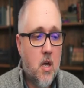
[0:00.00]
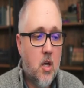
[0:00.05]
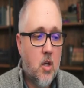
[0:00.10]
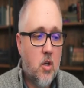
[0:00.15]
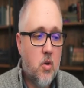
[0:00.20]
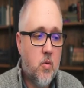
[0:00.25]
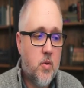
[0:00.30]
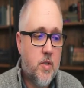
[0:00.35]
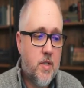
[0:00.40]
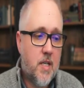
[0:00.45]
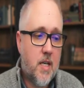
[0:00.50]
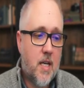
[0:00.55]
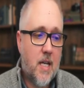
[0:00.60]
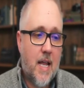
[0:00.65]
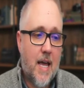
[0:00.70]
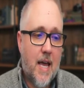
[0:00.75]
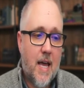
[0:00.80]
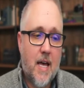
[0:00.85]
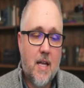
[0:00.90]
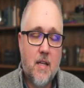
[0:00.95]
You see
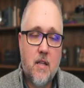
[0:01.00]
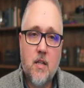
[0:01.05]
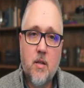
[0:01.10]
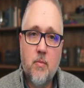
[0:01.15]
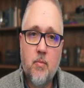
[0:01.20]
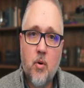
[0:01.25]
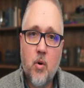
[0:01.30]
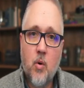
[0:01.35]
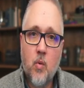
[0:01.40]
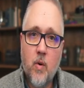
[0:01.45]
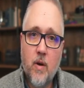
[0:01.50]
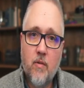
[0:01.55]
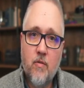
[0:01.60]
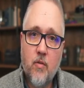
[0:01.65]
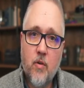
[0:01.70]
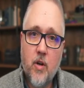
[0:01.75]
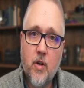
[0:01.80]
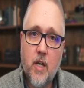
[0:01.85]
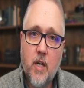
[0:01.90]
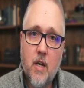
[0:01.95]
it at the
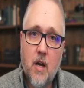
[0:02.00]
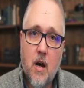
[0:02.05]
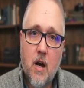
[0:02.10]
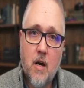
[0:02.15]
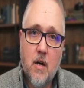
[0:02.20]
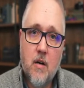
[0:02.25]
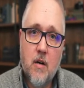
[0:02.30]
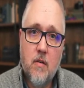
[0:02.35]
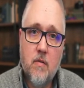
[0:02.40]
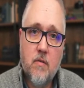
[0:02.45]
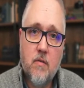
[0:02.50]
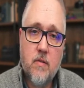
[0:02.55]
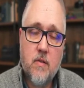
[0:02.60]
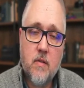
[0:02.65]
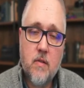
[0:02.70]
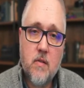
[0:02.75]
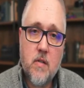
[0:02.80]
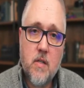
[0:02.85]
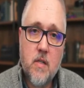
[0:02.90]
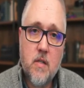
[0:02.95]
periphery of